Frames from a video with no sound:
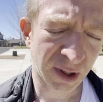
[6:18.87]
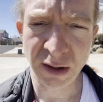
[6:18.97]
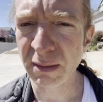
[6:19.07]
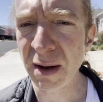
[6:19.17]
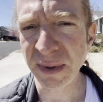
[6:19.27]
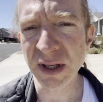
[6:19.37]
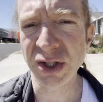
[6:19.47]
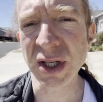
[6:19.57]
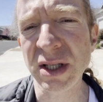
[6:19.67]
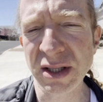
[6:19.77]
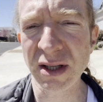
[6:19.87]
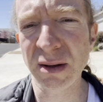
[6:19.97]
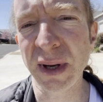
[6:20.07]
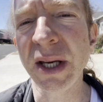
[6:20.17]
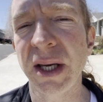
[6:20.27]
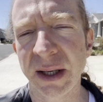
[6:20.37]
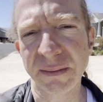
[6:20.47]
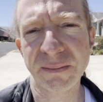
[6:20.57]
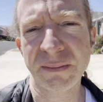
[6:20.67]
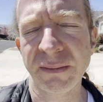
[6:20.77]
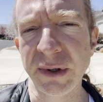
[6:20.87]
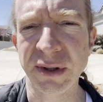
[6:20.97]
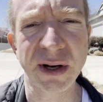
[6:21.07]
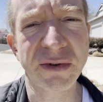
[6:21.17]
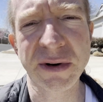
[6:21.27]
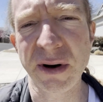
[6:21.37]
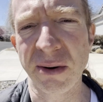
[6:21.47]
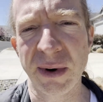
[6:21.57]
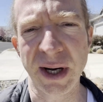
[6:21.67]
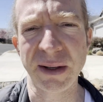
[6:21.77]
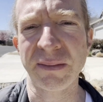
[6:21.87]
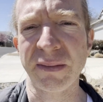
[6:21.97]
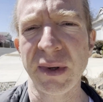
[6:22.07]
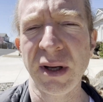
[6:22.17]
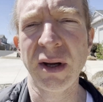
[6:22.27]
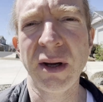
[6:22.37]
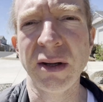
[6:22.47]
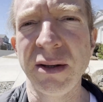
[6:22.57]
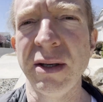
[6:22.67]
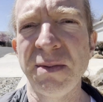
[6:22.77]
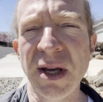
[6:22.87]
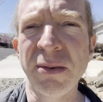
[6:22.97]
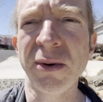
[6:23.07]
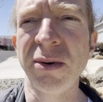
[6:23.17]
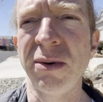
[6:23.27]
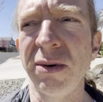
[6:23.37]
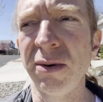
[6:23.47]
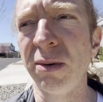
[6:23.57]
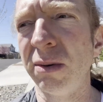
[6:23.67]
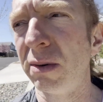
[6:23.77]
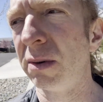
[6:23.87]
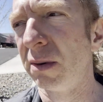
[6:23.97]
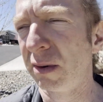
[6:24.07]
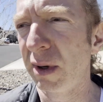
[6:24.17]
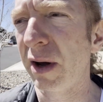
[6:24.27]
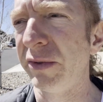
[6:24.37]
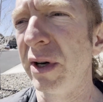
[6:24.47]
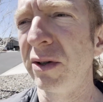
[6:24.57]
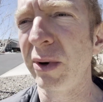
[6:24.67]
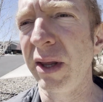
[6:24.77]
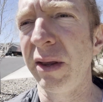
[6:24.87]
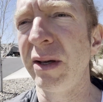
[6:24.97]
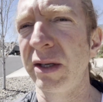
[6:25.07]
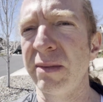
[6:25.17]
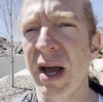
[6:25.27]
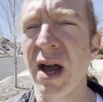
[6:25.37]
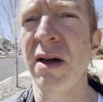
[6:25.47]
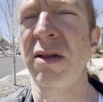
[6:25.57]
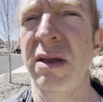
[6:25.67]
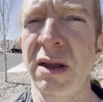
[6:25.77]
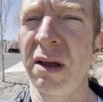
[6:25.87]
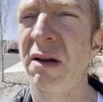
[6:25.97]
you might be a genius in the making. You never know, right? These people who have done great things in math,